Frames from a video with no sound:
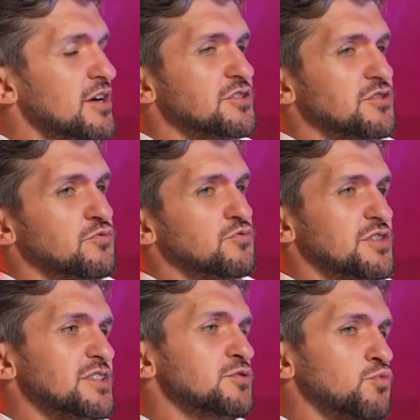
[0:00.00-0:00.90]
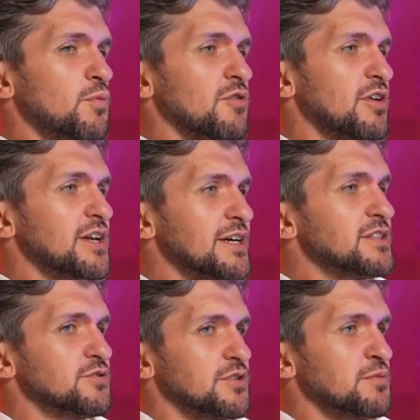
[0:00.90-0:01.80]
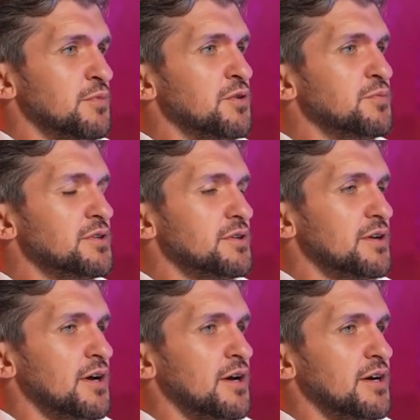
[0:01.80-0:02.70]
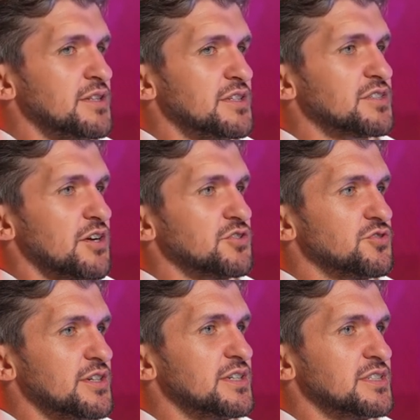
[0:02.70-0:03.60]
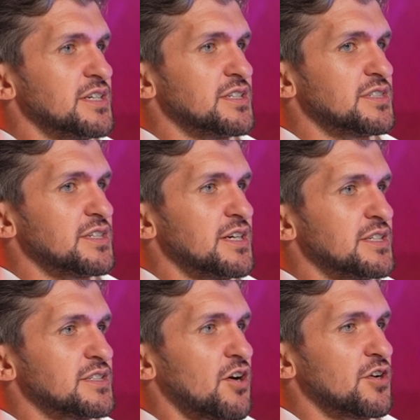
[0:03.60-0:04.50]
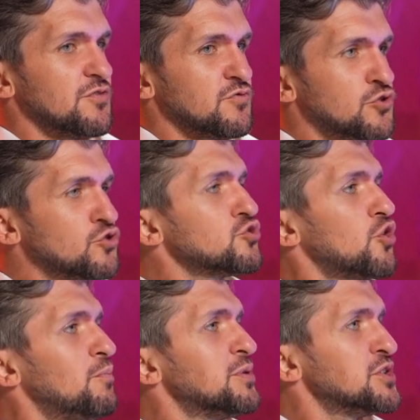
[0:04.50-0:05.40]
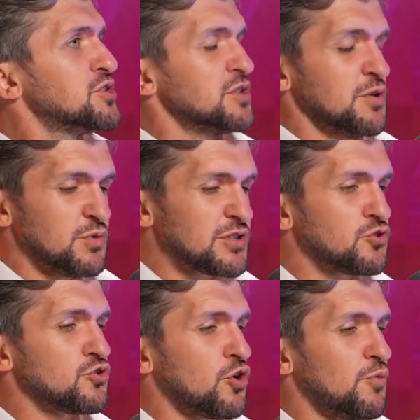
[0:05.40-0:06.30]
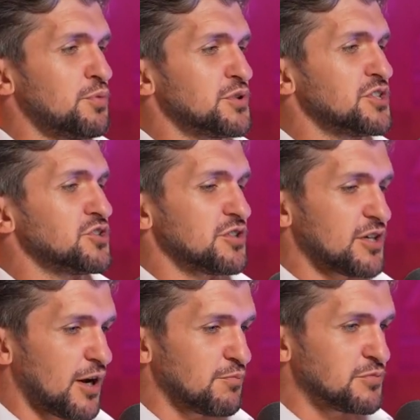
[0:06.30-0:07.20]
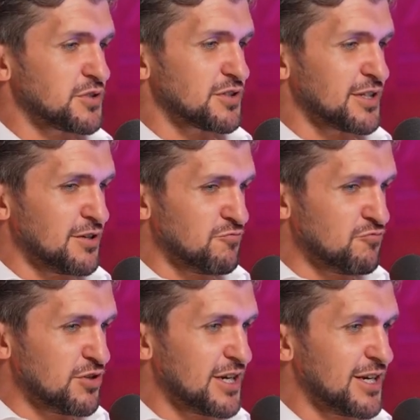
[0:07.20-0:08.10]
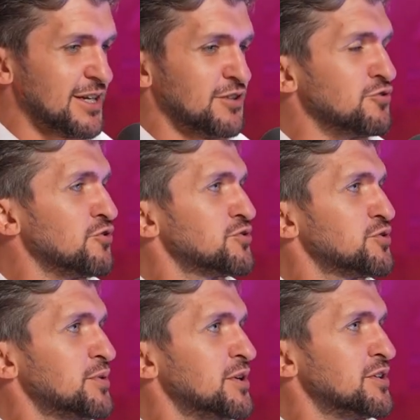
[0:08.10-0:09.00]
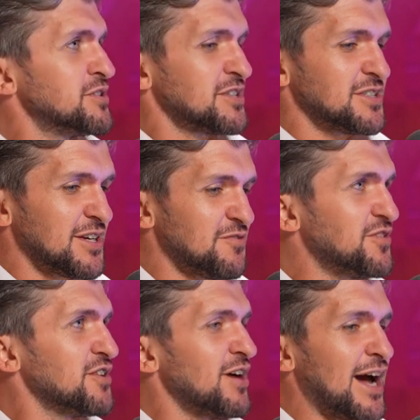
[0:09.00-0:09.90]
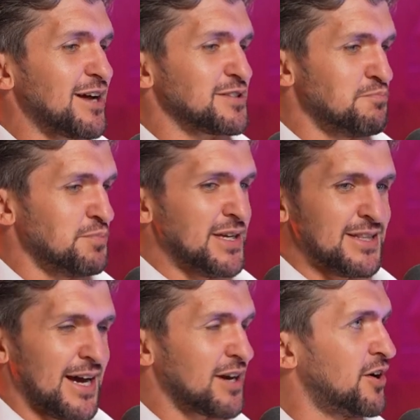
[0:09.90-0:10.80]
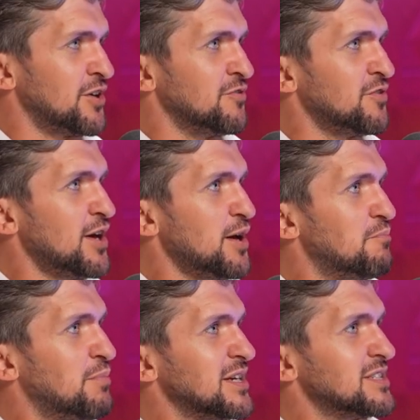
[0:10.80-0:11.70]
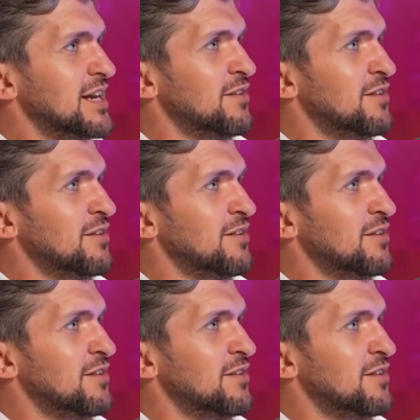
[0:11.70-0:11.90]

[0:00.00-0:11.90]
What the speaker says: So this is what we're running into at the moment in this country. Is it's kind of good competition, and with good competition comes the really good entrepreneurs because they figure out how to beat that kind of base